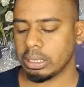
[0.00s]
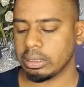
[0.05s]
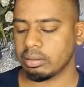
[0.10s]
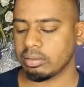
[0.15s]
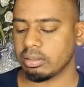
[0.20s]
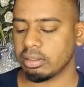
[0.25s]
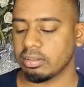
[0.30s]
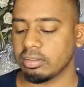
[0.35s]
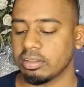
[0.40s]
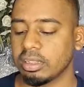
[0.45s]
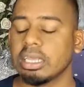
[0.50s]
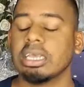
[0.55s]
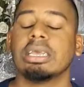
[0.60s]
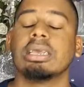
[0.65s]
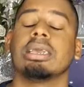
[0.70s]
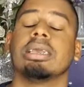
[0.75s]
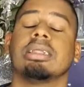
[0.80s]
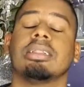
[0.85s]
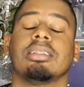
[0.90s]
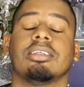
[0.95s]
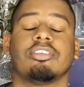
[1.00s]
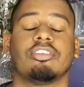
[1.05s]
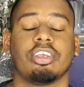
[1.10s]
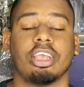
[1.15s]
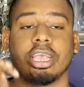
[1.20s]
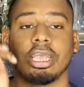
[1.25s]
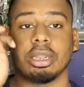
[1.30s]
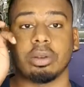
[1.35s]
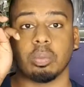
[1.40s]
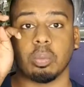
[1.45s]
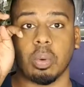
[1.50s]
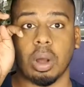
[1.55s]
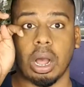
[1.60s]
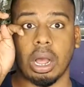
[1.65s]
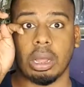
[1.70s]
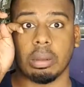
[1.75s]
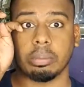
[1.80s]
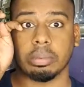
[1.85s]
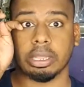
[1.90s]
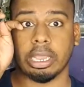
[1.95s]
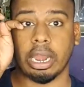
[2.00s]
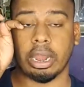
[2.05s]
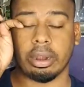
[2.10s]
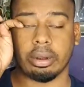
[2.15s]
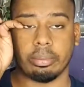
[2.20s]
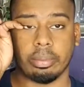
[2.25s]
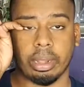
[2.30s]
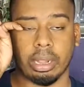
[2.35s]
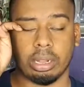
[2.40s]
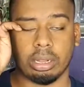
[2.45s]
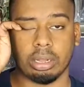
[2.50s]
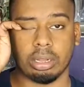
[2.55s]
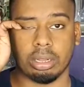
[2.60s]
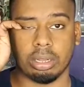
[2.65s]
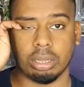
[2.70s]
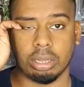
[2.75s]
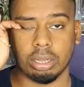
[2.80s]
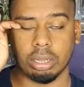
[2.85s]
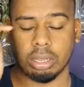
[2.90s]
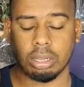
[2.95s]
what is it? In the shade Warm Caramel.